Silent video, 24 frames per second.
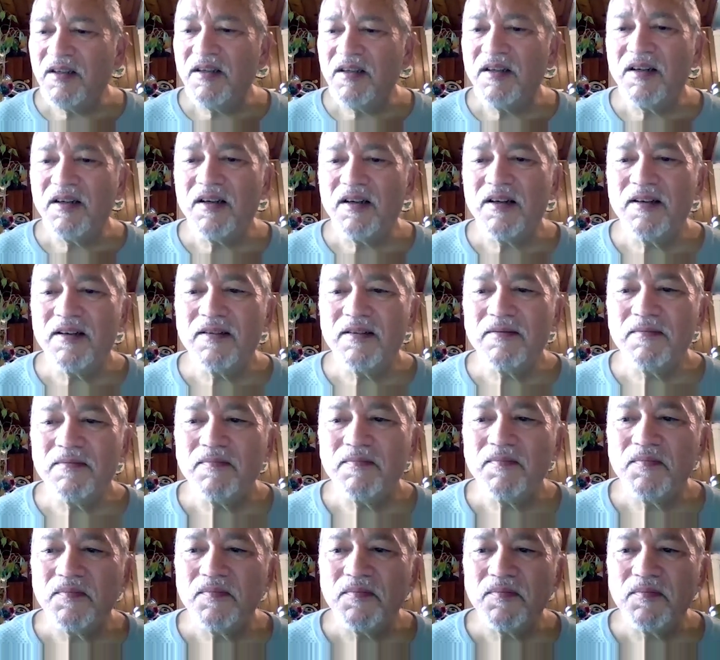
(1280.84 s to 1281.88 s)
uh,
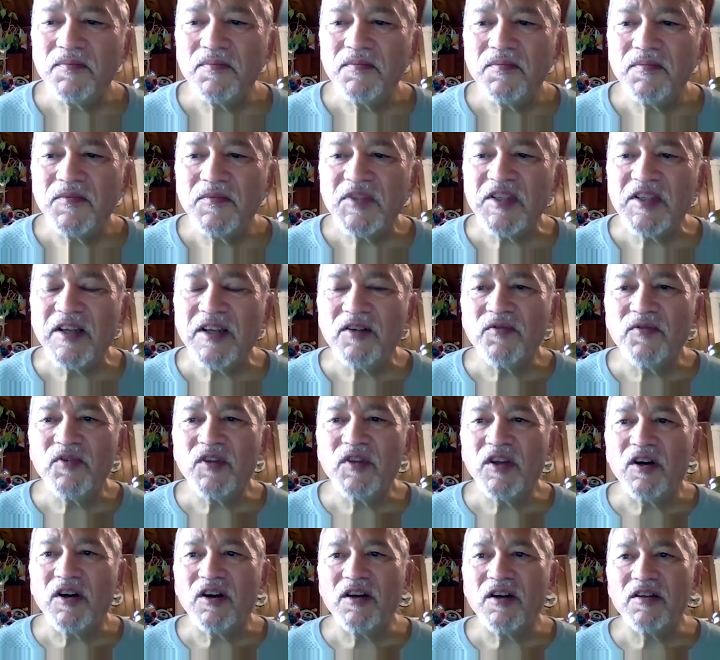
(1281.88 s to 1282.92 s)
Center
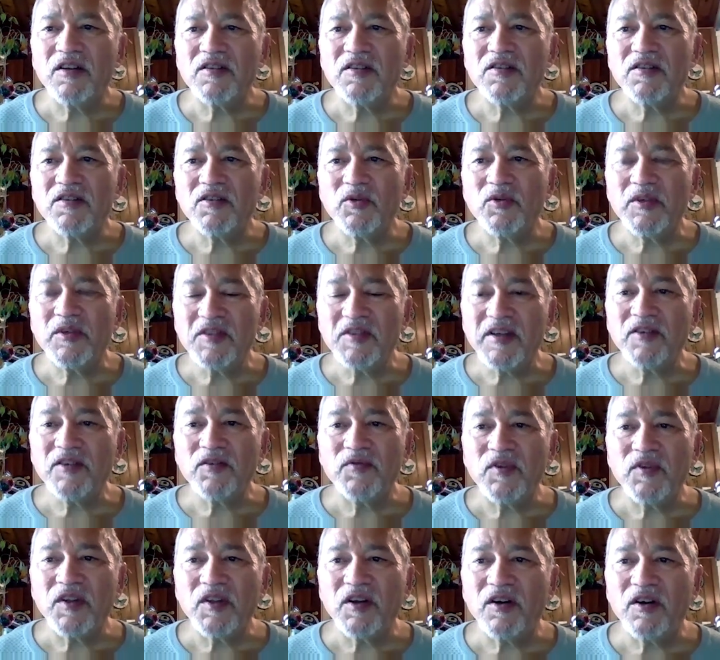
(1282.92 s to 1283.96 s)
for the Arts, to a Center
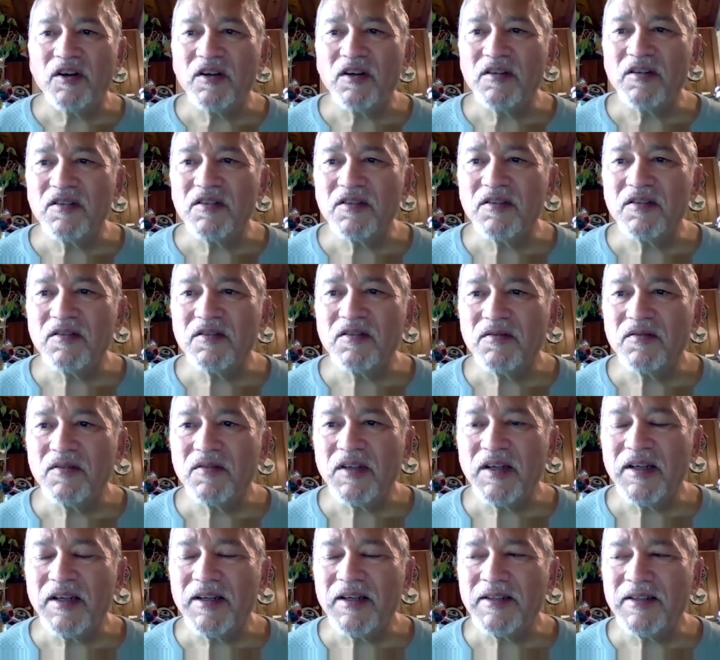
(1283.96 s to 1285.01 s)
for the Arts,
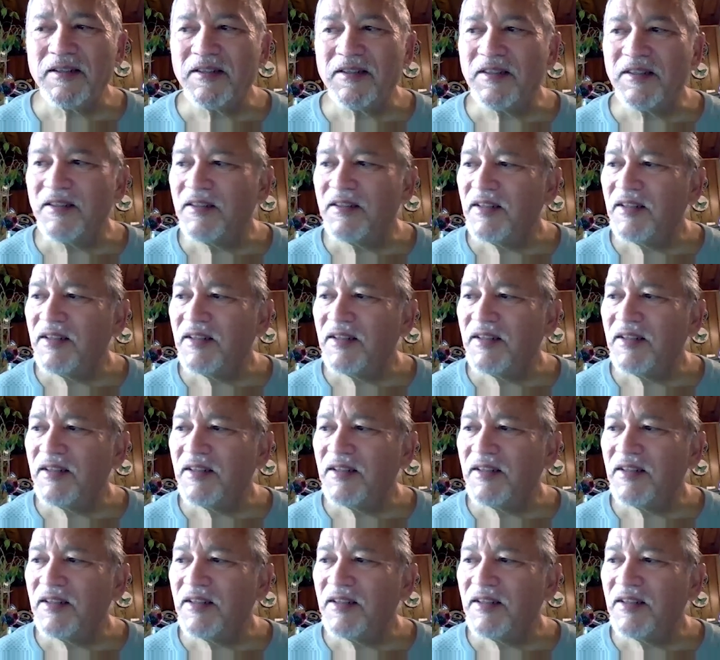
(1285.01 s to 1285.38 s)
and